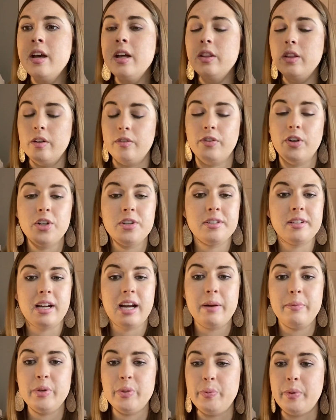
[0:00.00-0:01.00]
The first
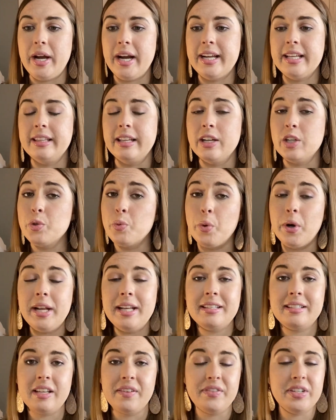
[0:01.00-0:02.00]
time was back in like
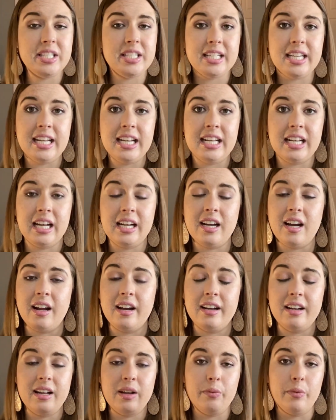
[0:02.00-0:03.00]
2017. I got
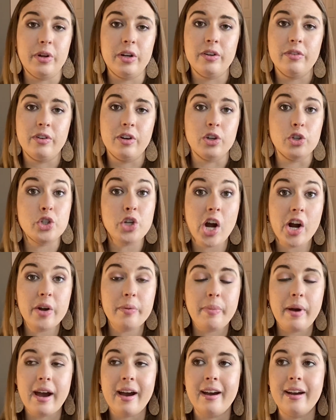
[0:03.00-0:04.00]
it in one of her chunk
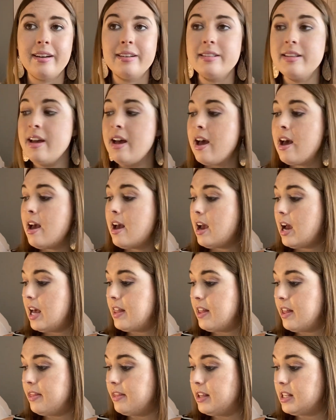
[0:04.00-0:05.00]
bags. And
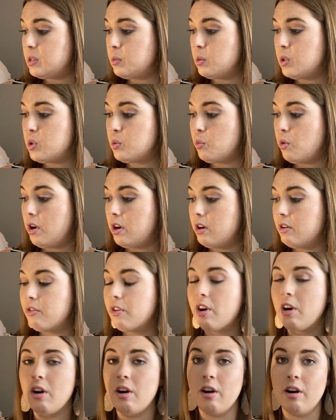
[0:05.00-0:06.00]
then this was one of
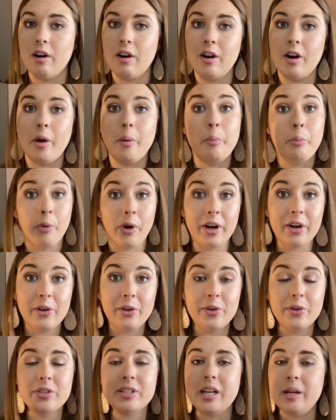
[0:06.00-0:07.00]
her
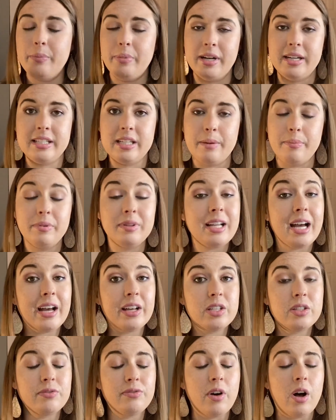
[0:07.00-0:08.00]
brittles I picked up
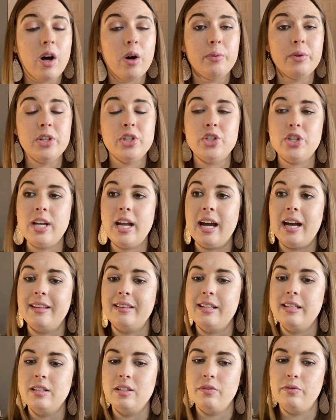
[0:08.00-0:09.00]
last fall when she had
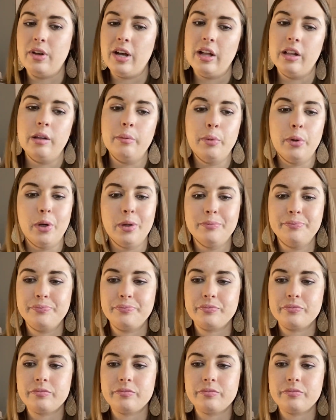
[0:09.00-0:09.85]
these available.